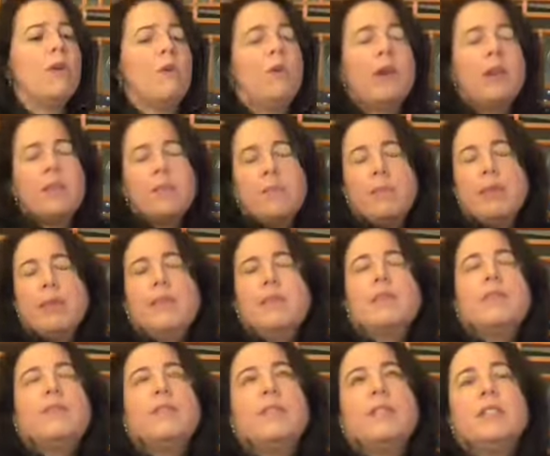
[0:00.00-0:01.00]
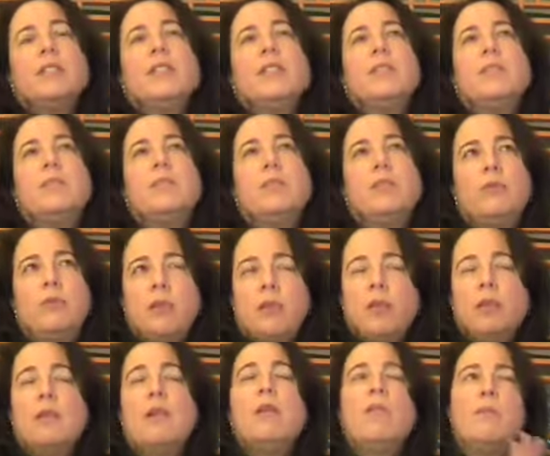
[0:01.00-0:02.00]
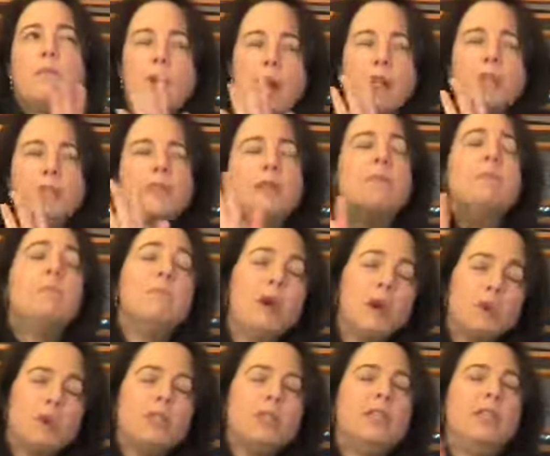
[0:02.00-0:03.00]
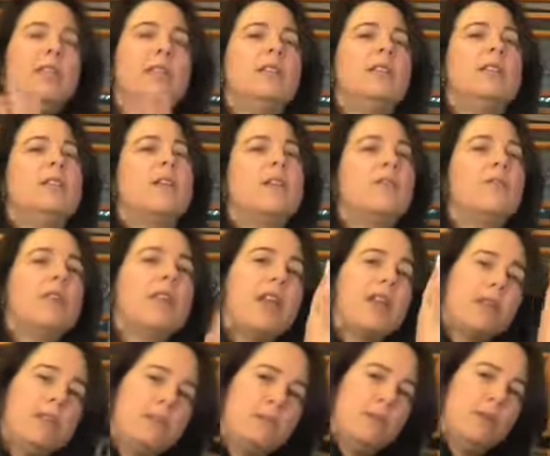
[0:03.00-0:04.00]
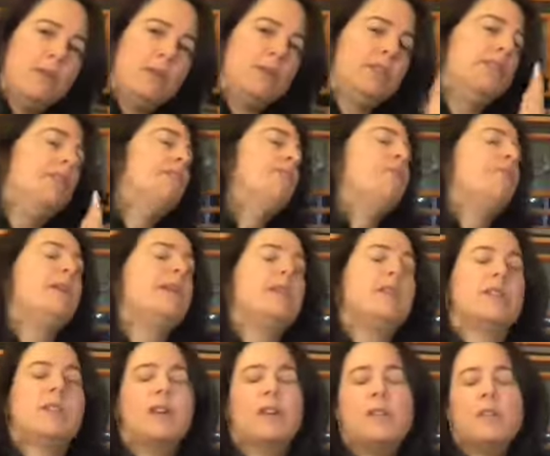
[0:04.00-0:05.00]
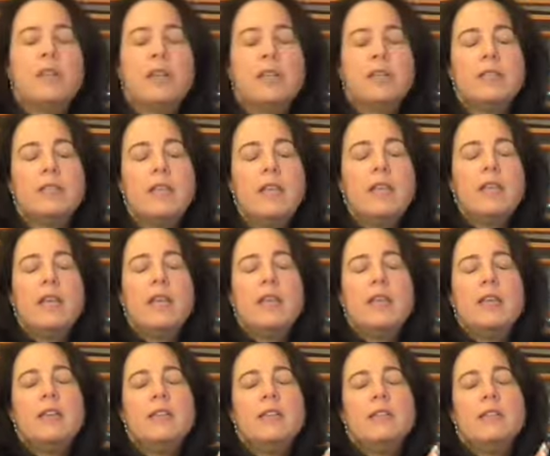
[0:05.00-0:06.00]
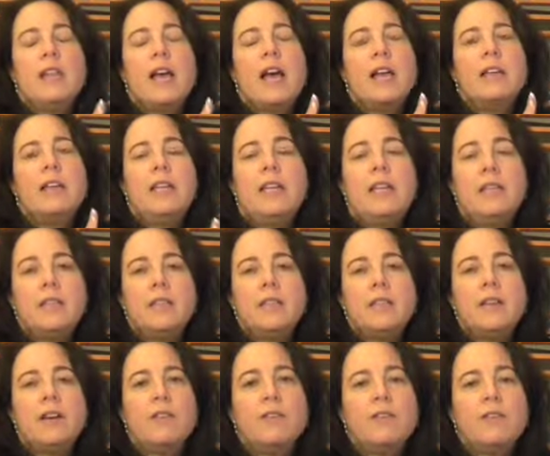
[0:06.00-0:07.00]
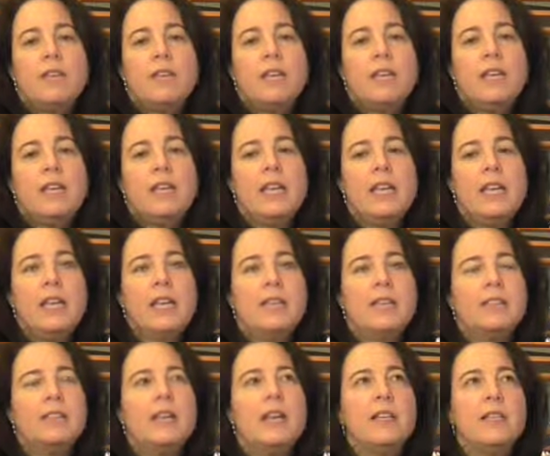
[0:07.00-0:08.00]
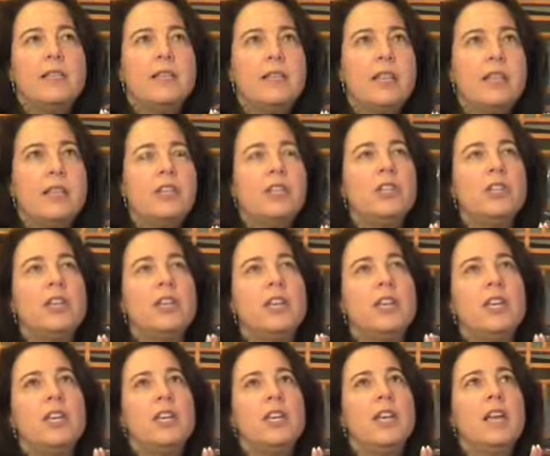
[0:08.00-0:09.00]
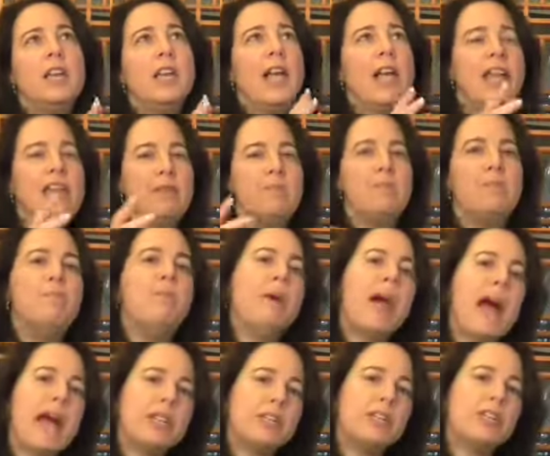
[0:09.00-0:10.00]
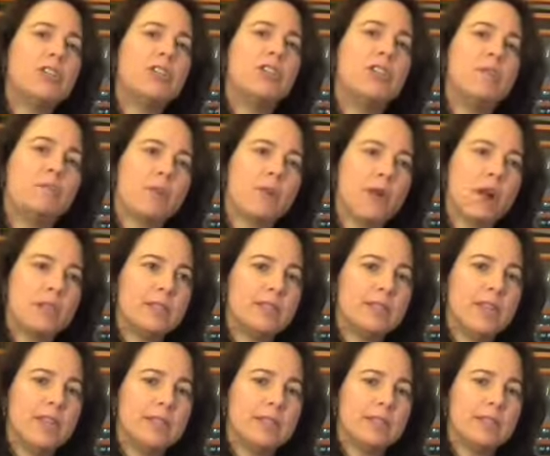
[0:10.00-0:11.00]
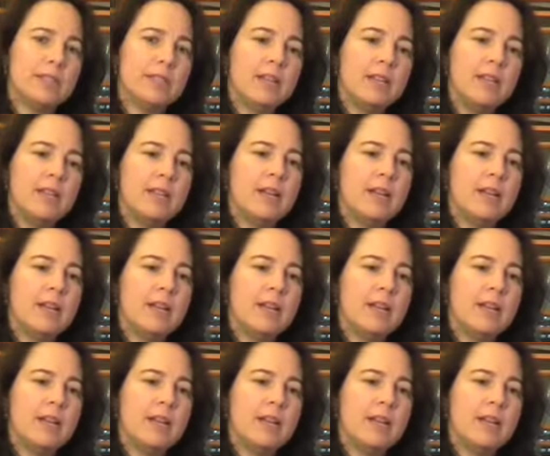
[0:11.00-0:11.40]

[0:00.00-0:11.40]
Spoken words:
One of the big differences between, I'll say, most eDiscovery and most information governance is that eDiscovery is essentially a batch process.